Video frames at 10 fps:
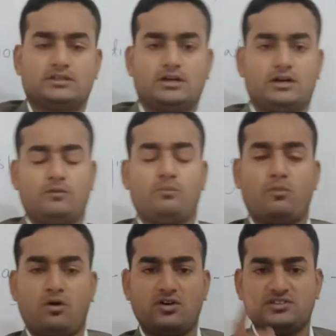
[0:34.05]
the
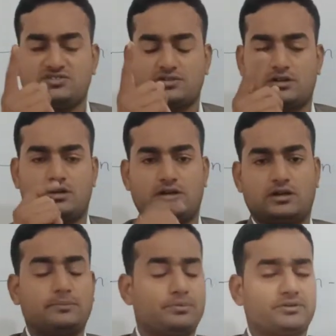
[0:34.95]
most
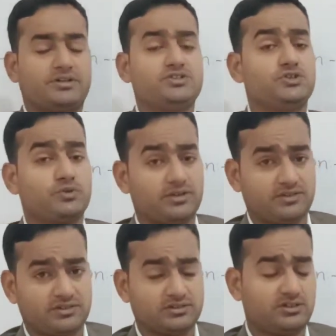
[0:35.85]
important jurist,